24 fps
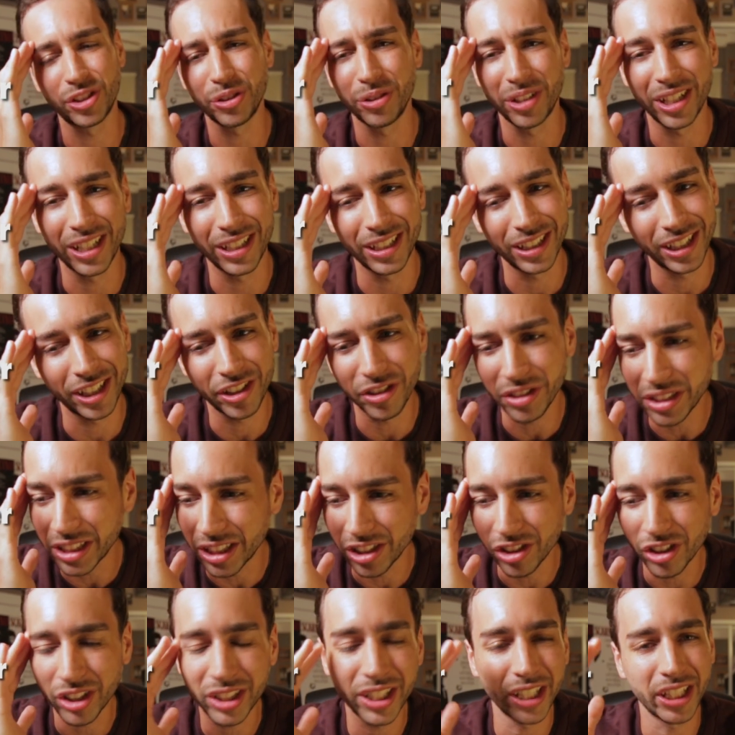dude, it literally
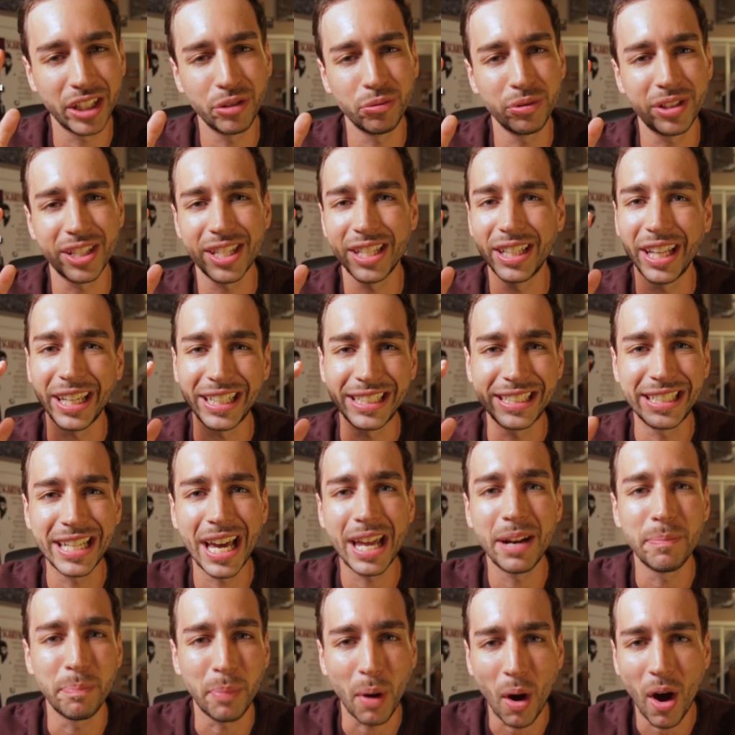looked like you would see like
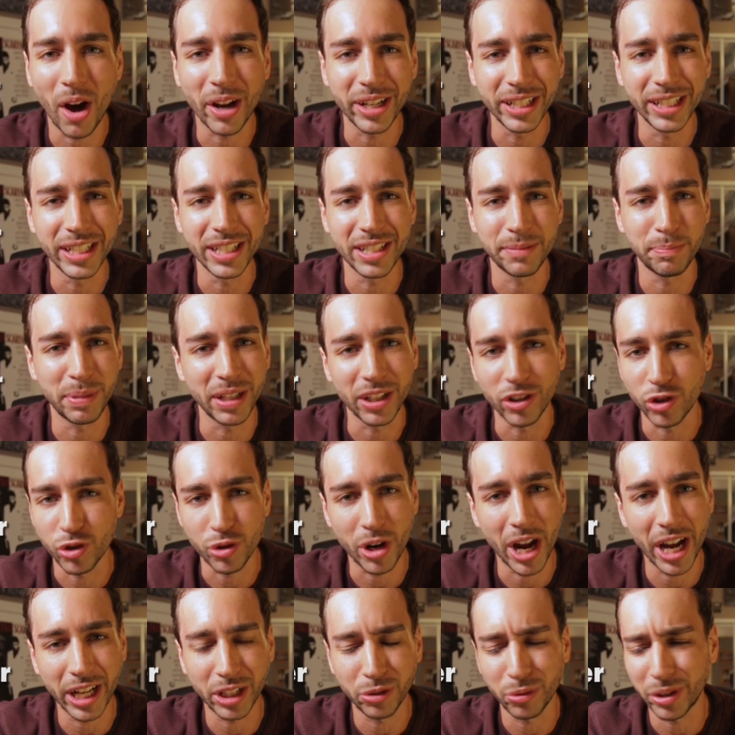dead bodies being
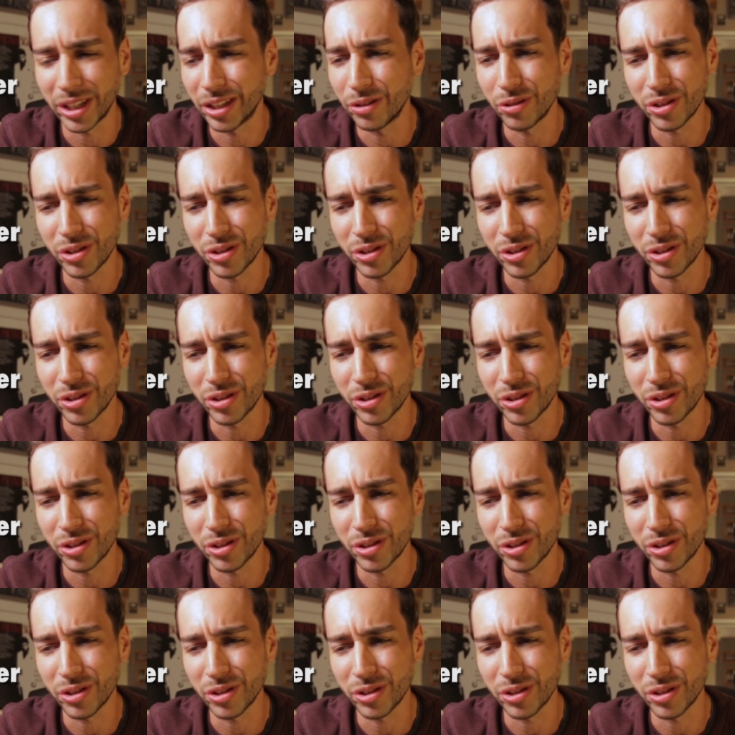dragged away.